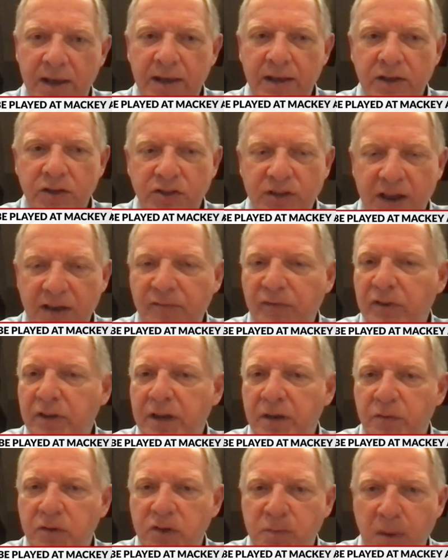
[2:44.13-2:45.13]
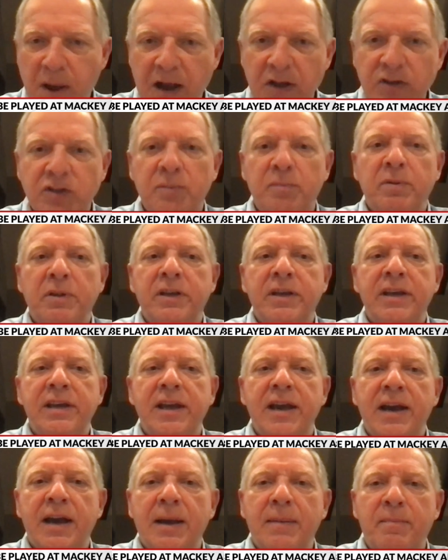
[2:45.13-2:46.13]
safely and responsibly,
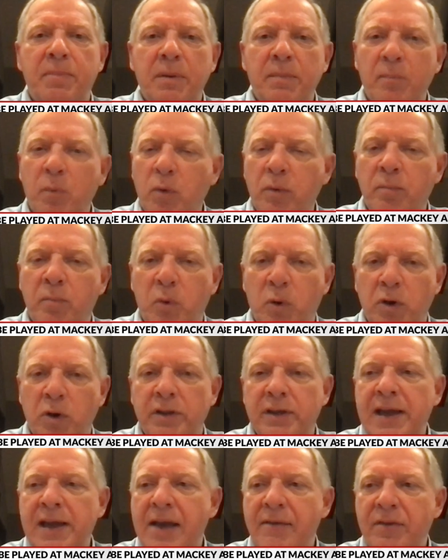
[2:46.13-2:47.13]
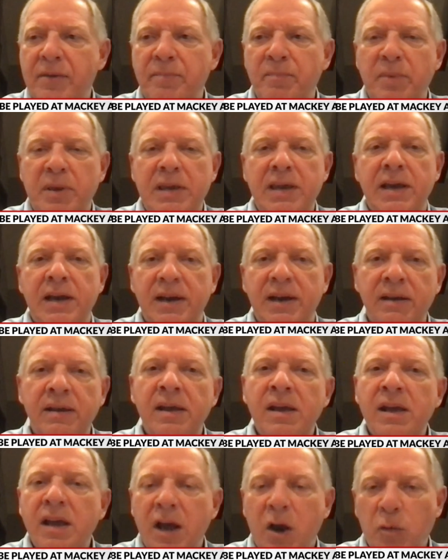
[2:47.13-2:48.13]
but more importantly, have it be a
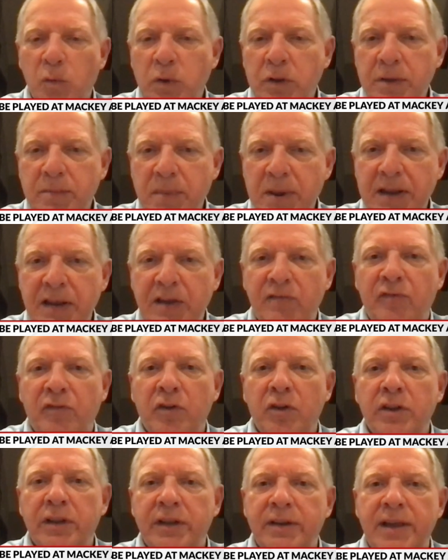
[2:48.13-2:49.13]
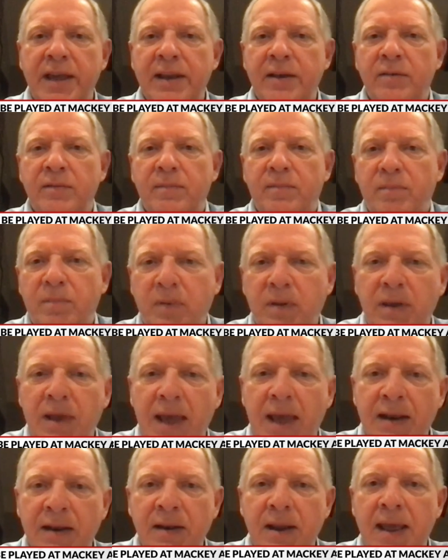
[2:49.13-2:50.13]
really meaningful and
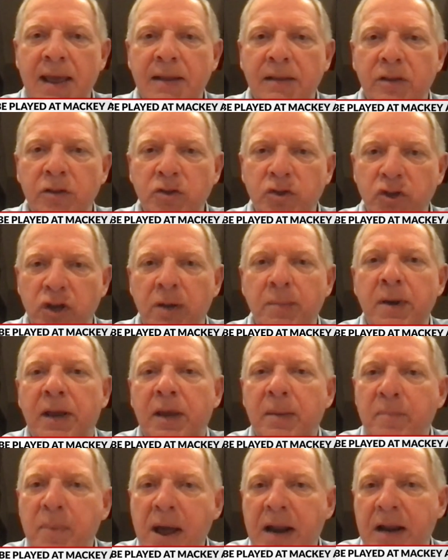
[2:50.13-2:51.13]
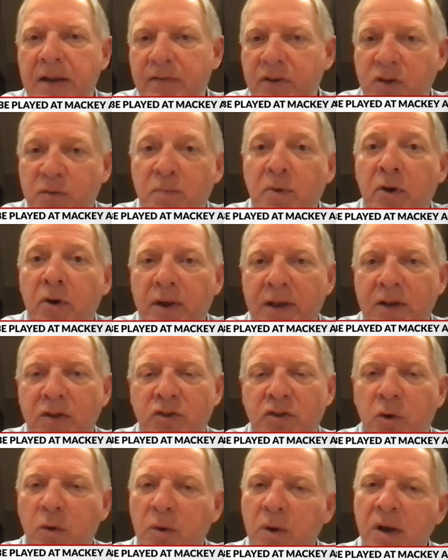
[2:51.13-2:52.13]
legitimate competitive experience.
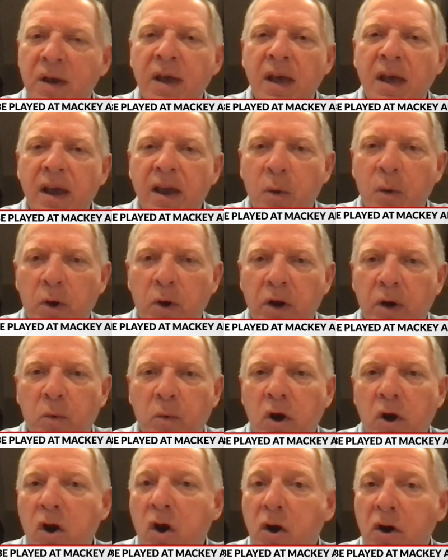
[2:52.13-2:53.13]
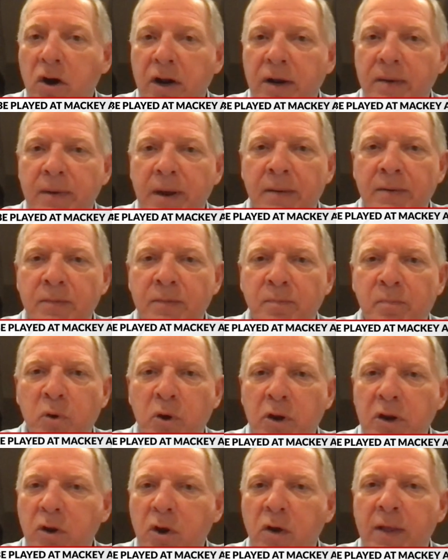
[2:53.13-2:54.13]
So we're going to work hard on
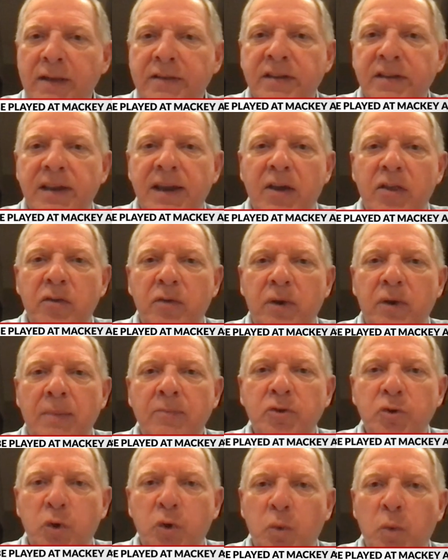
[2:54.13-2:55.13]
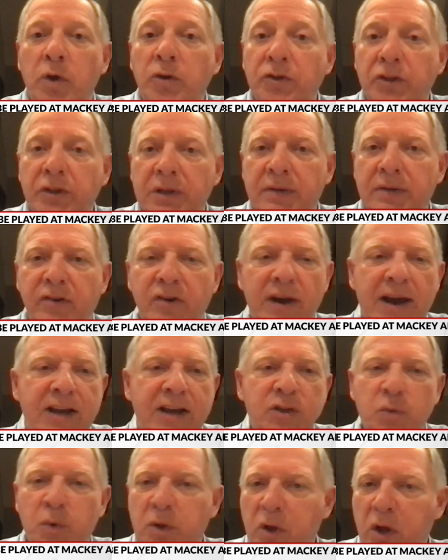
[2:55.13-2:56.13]
putting all that together, and I'm sure we'll deliver,
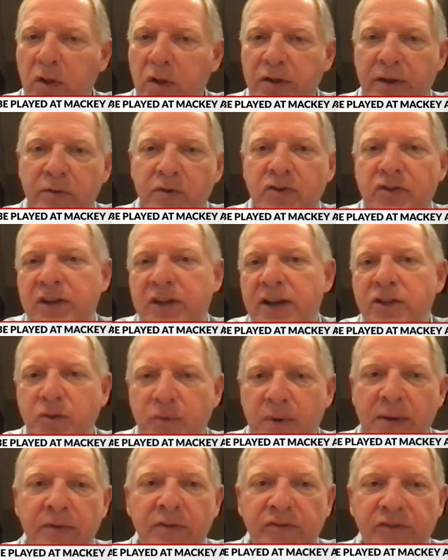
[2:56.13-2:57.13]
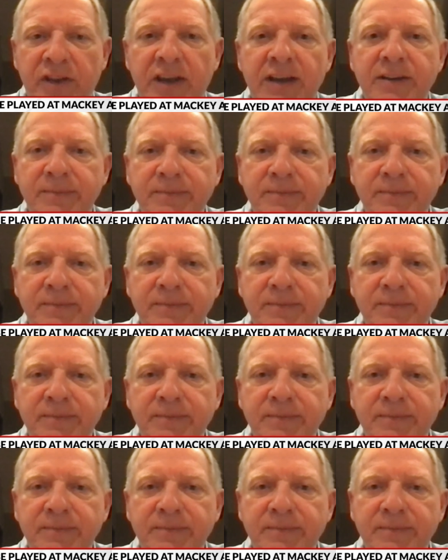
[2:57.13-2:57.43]
as will all the other sites around the state.